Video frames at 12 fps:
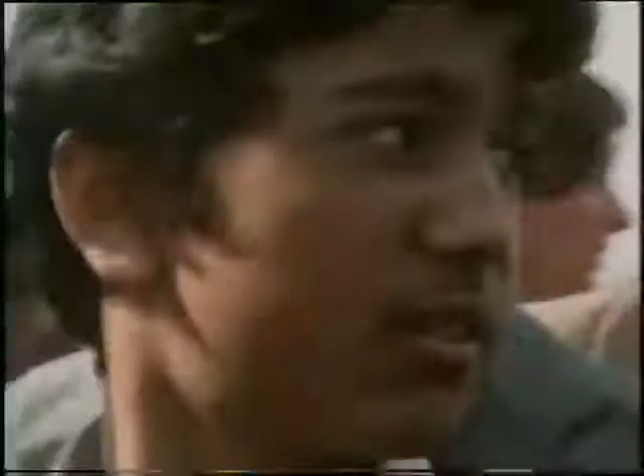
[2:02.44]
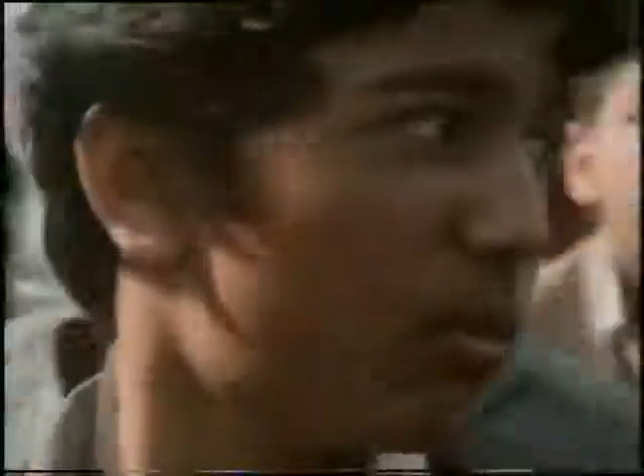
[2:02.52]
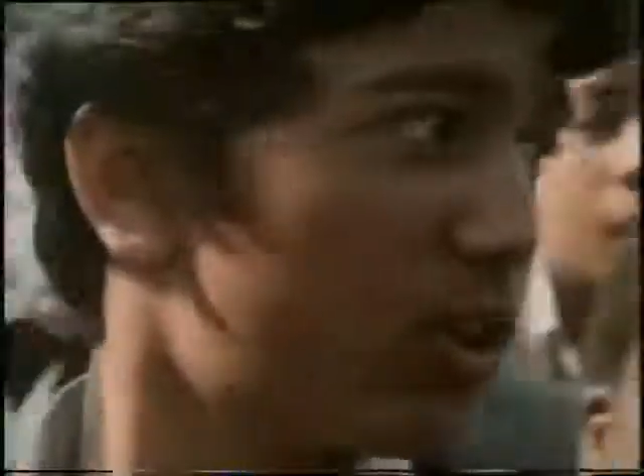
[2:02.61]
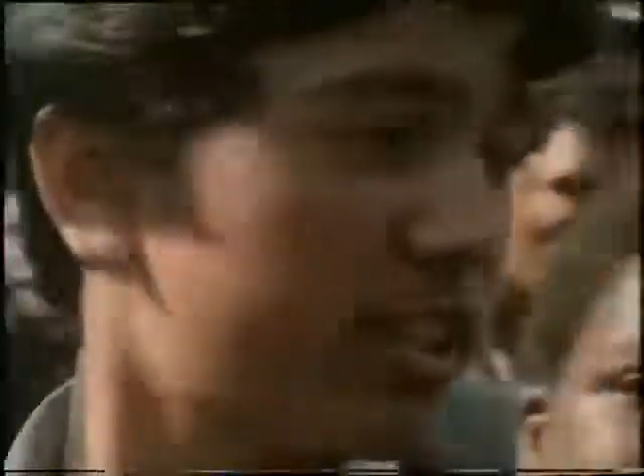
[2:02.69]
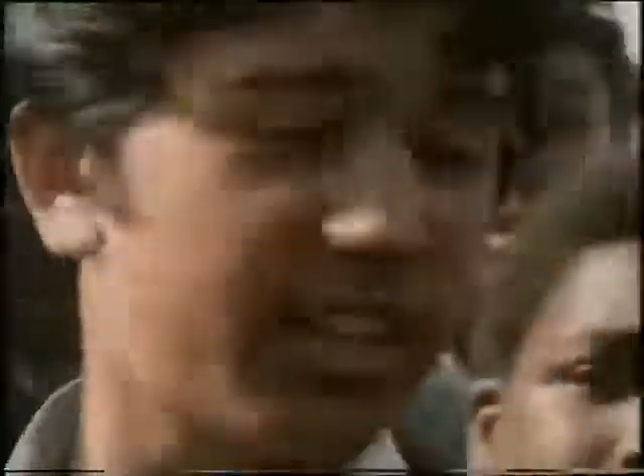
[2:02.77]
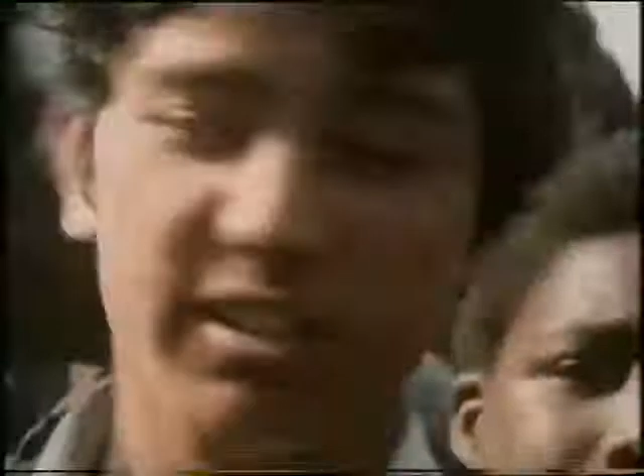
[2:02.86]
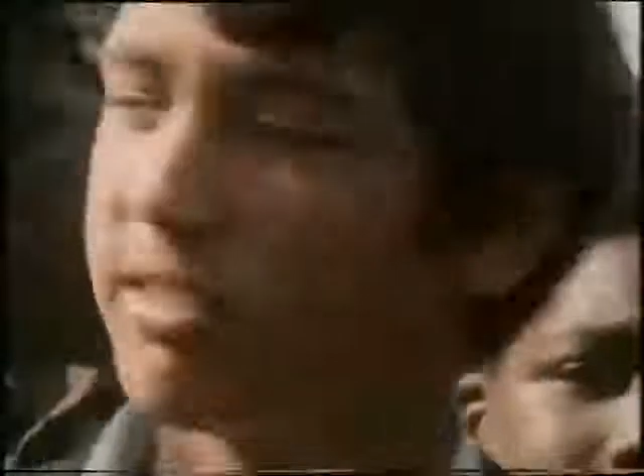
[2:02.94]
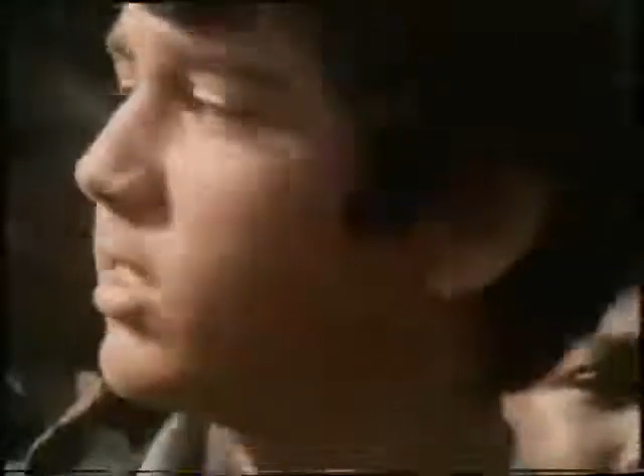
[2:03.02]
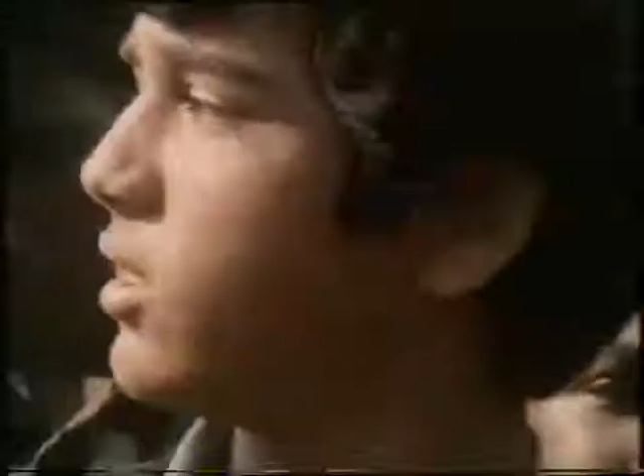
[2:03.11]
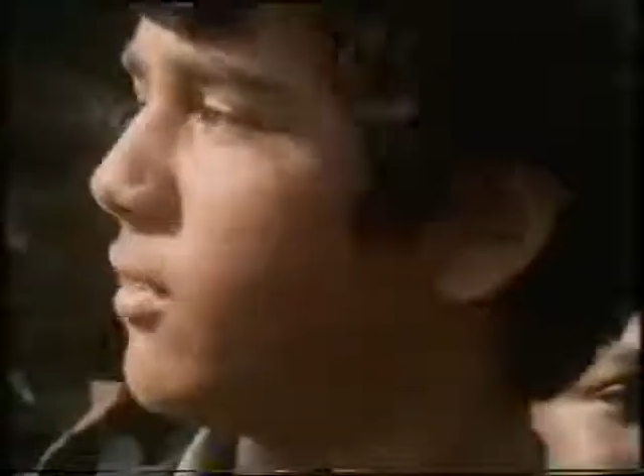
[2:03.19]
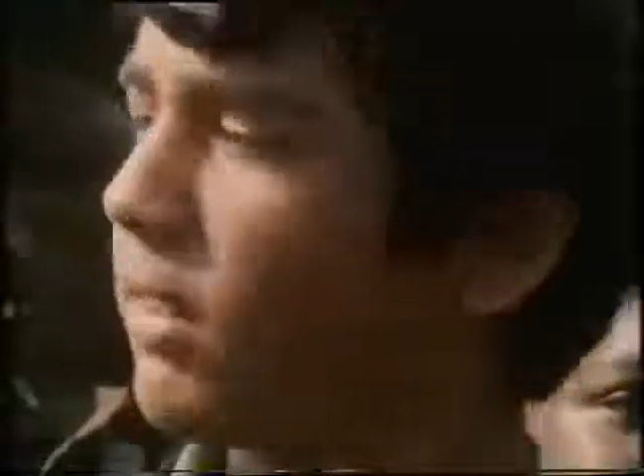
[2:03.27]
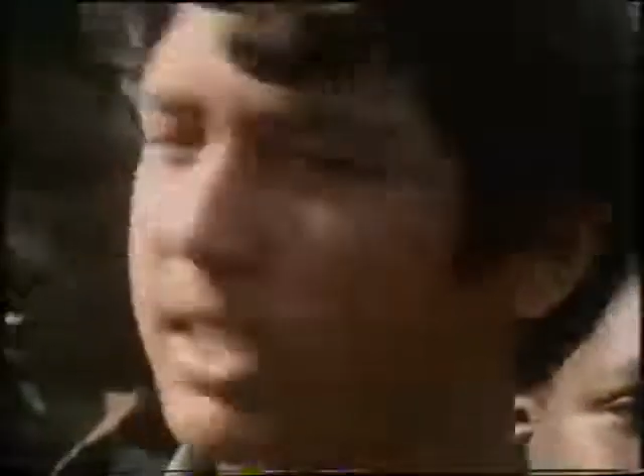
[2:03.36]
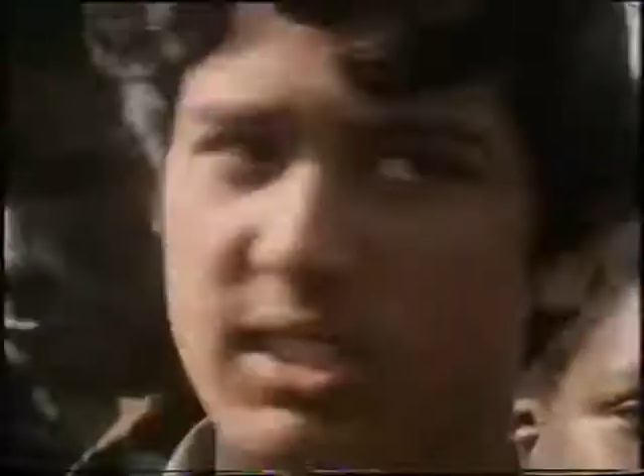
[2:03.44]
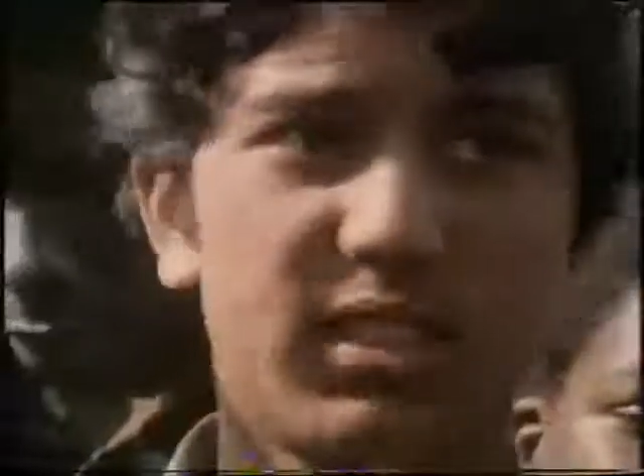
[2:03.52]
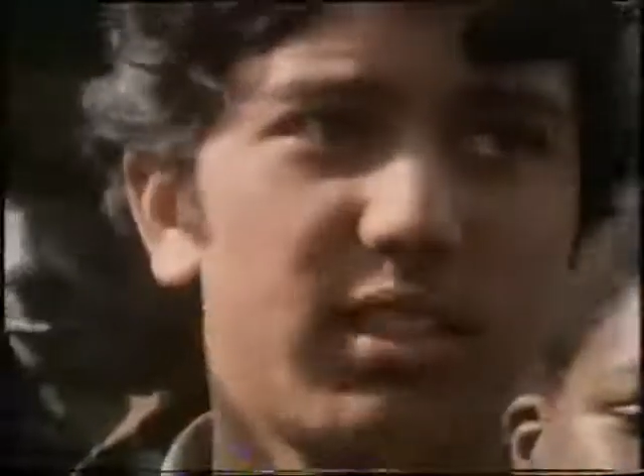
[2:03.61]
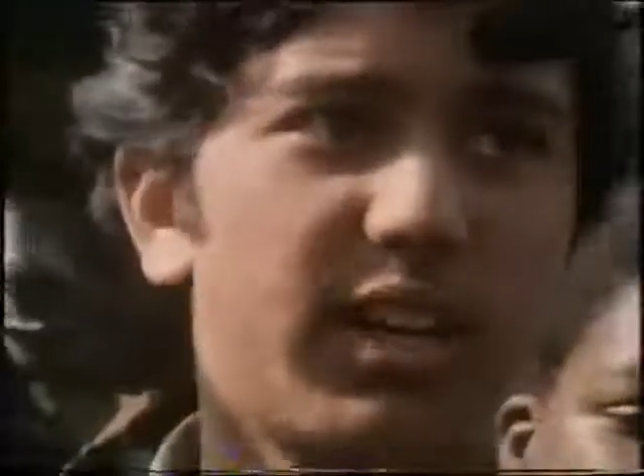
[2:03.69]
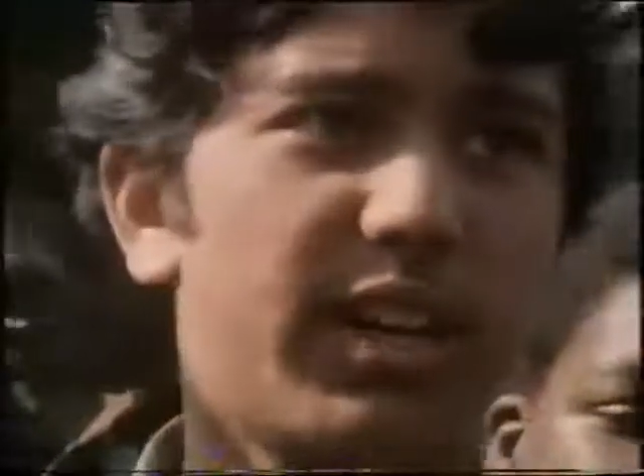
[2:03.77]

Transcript: The more there is of us,